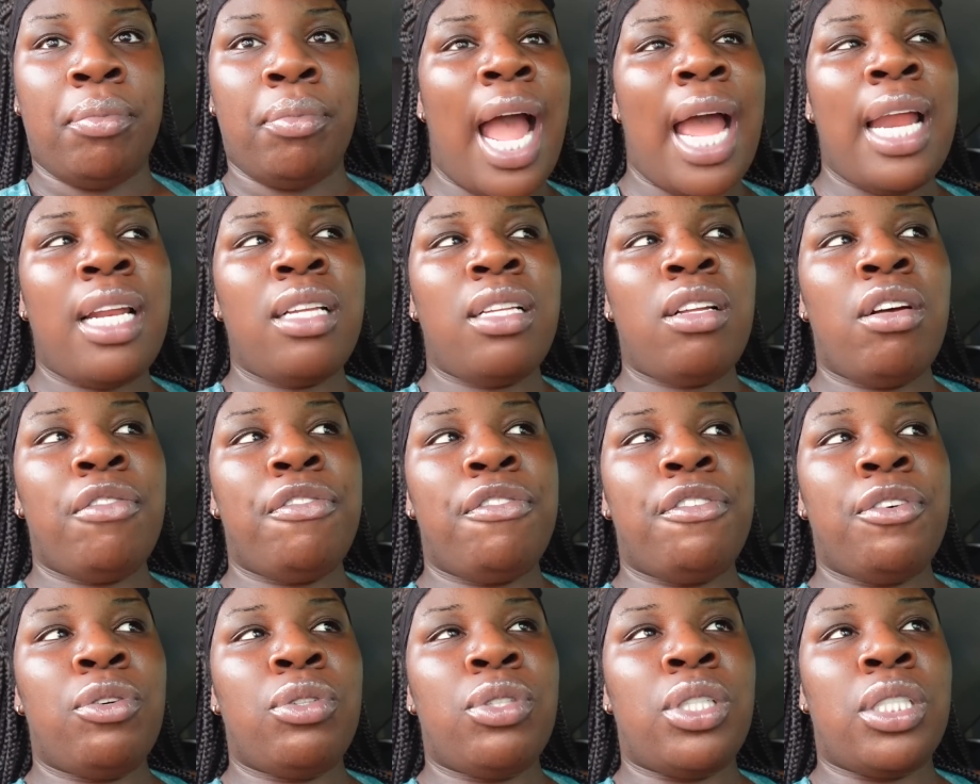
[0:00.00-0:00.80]
I kind of don't
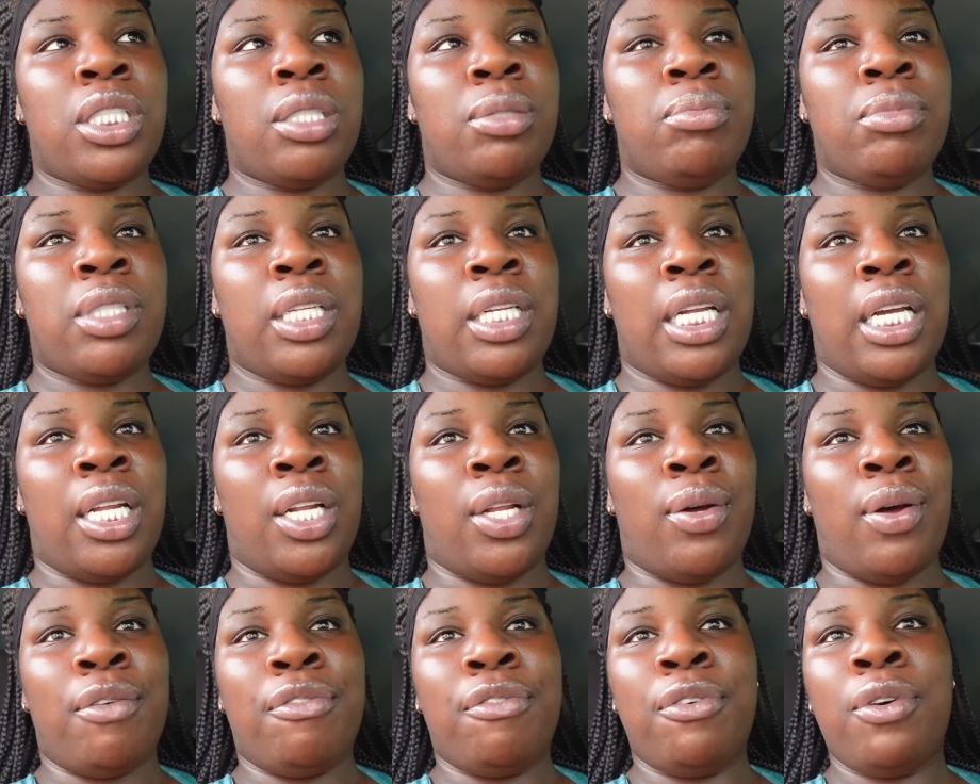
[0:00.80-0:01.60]
feel the gym today
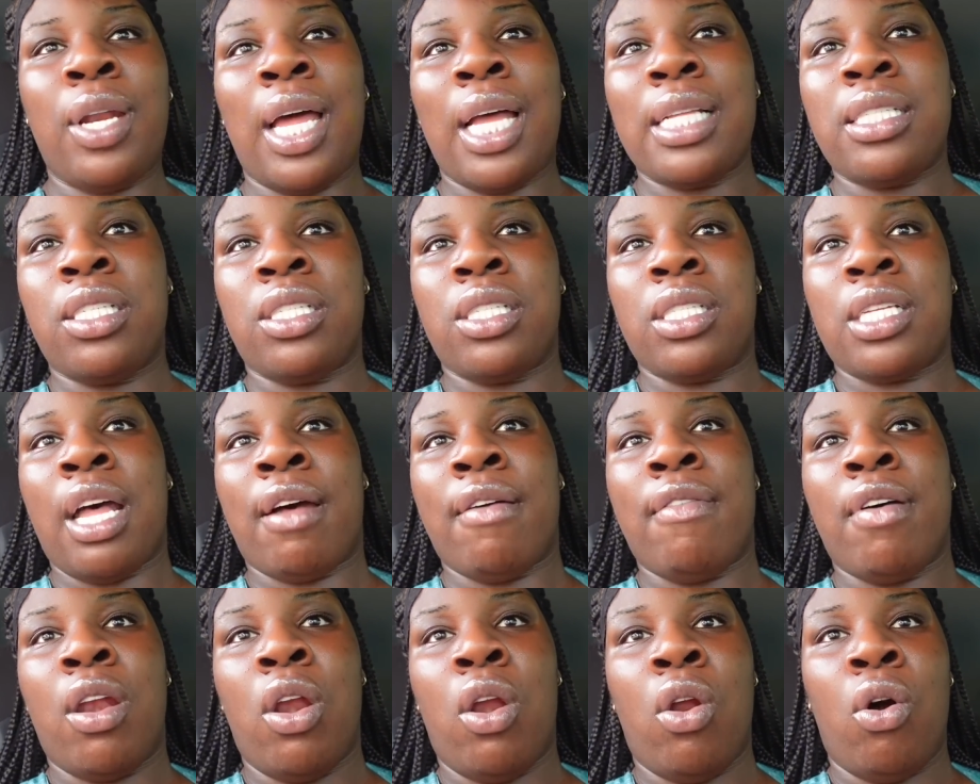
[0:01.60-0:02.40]
though. I feel like to just
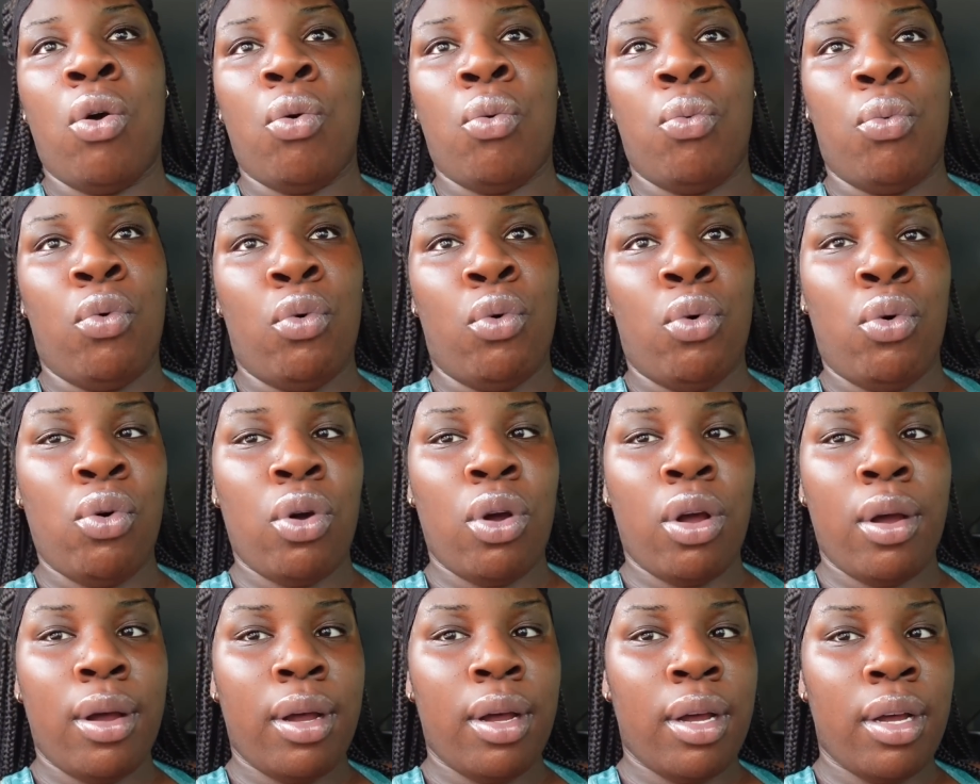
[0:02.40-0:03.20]
have a long
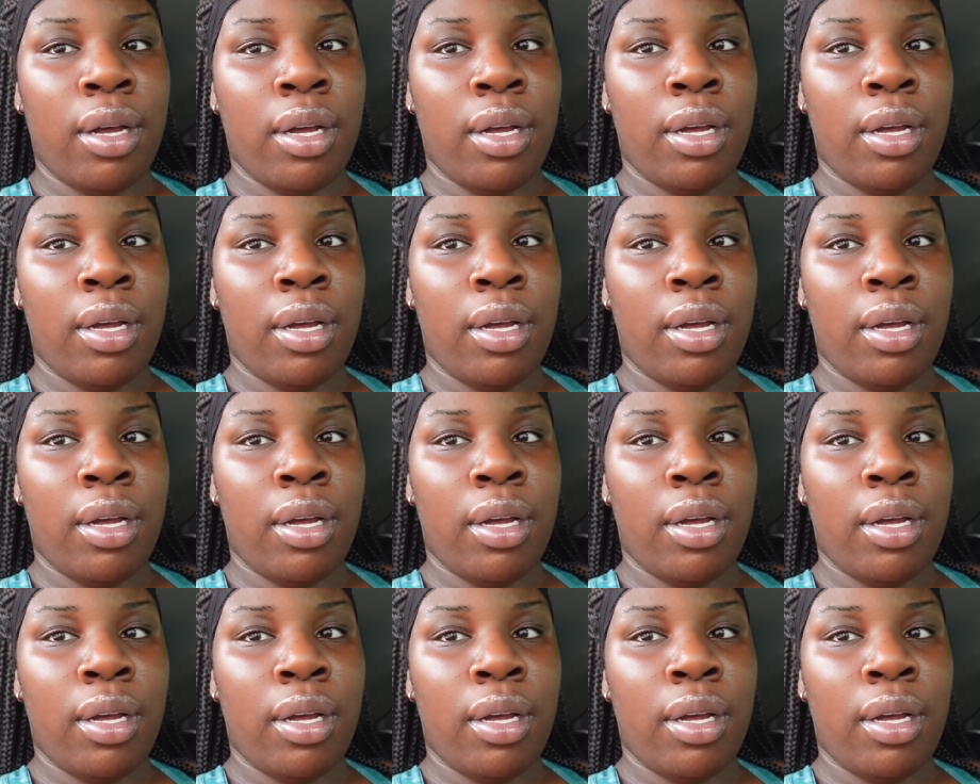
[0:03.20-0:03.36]
walk.